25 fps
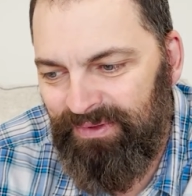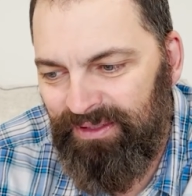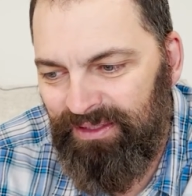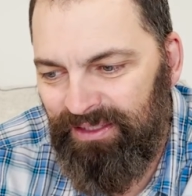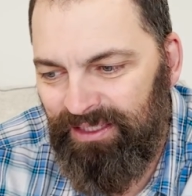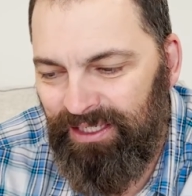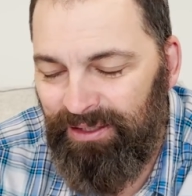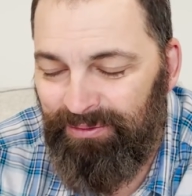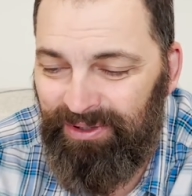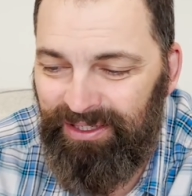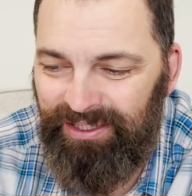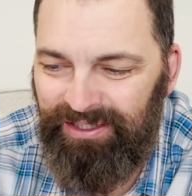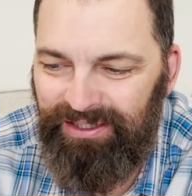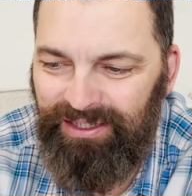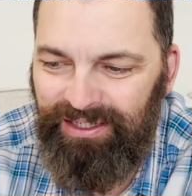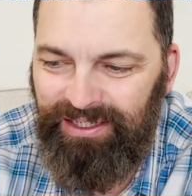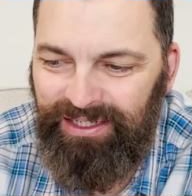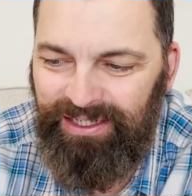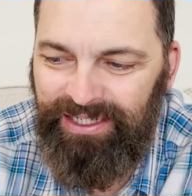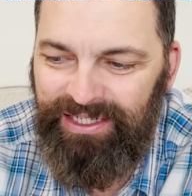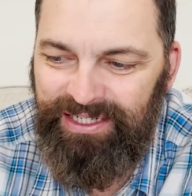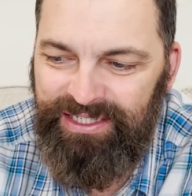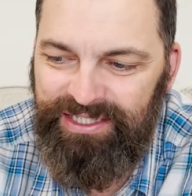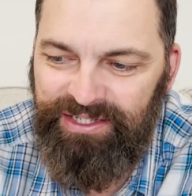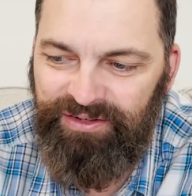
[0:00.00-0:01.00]
I mean, I
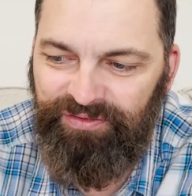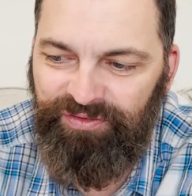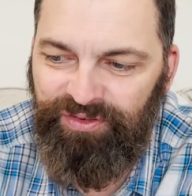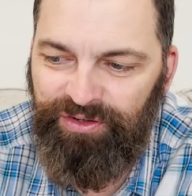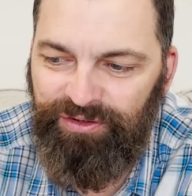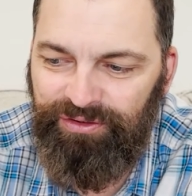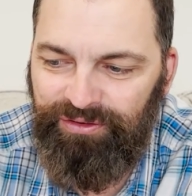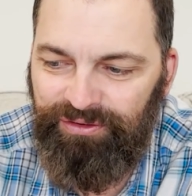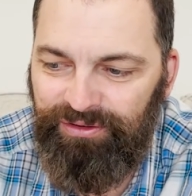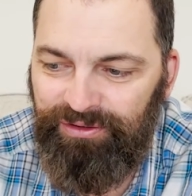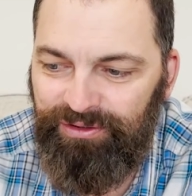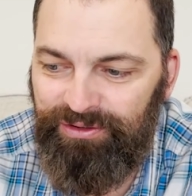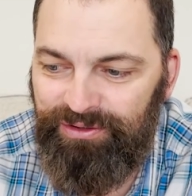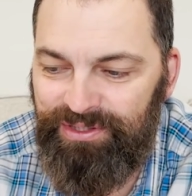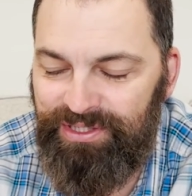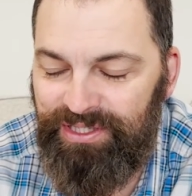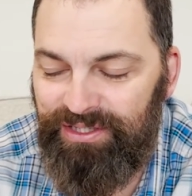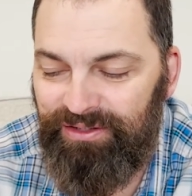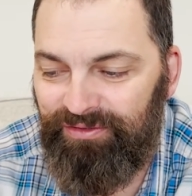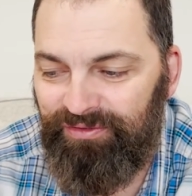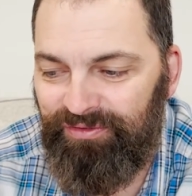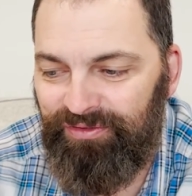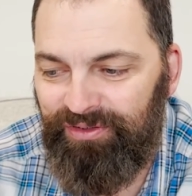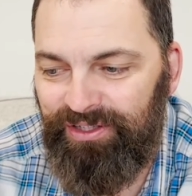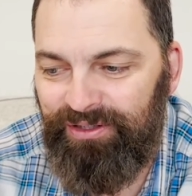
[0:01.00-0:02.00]
guess if you lose the
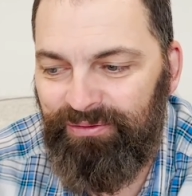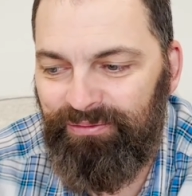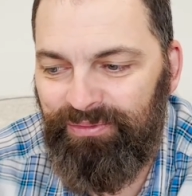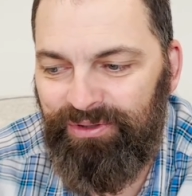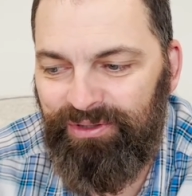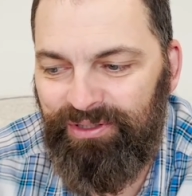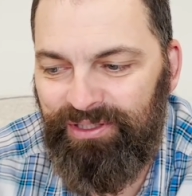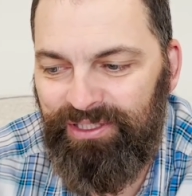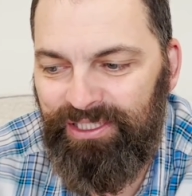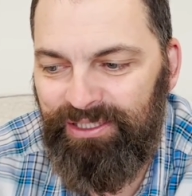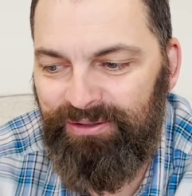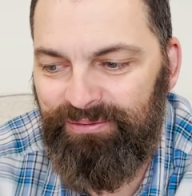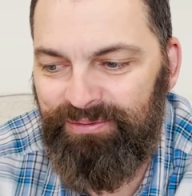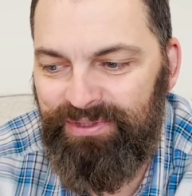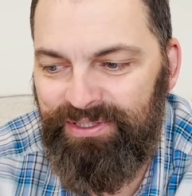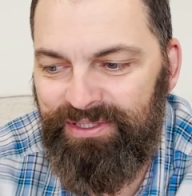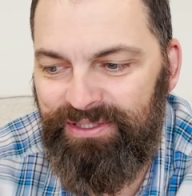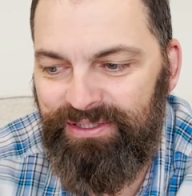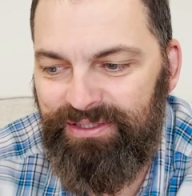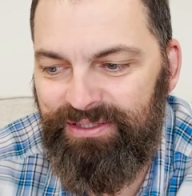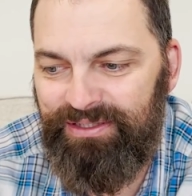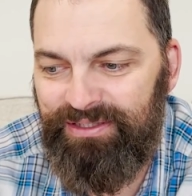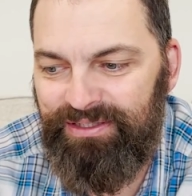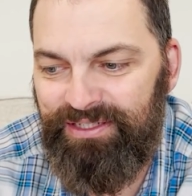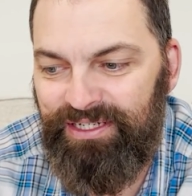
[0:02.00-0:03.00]
Freedom Boat Club
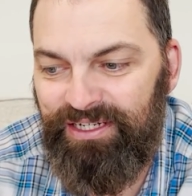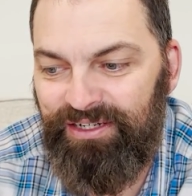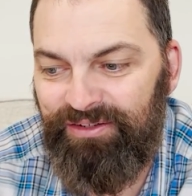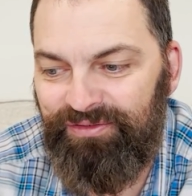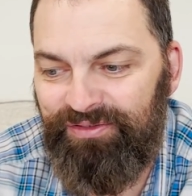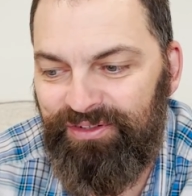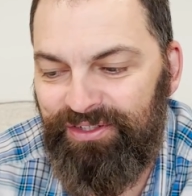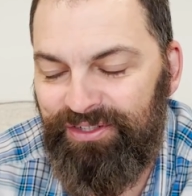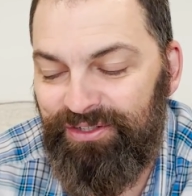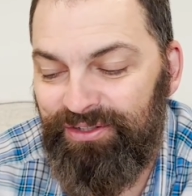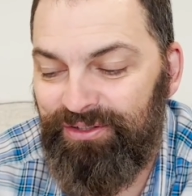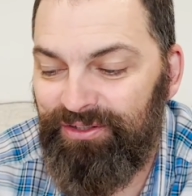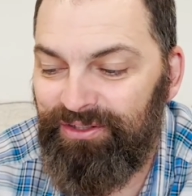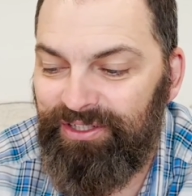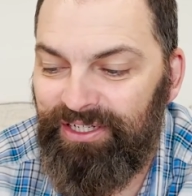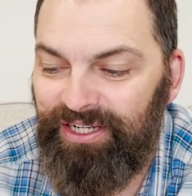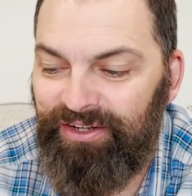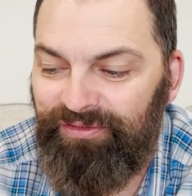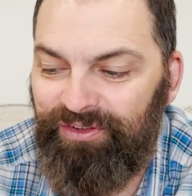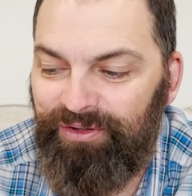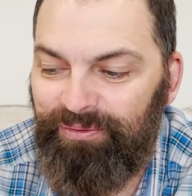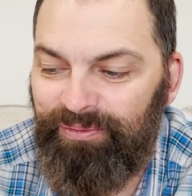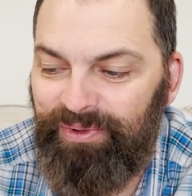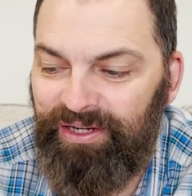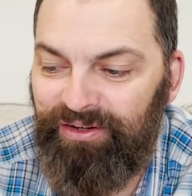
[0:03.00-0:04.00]
stuff too, you'd have
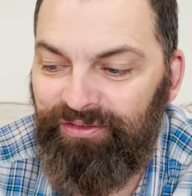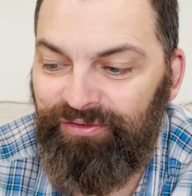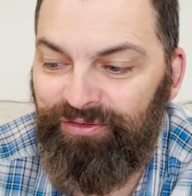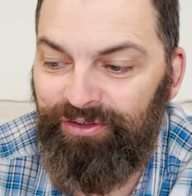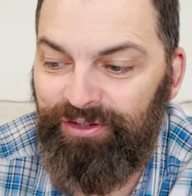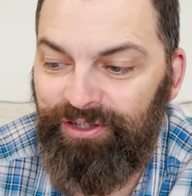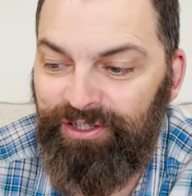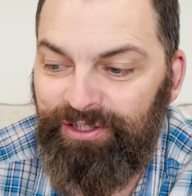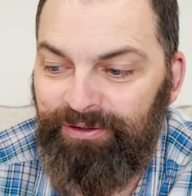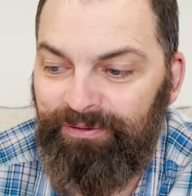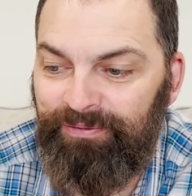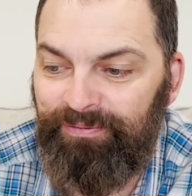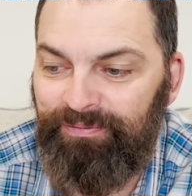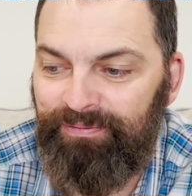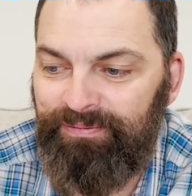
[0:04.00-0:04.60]
to pay for it.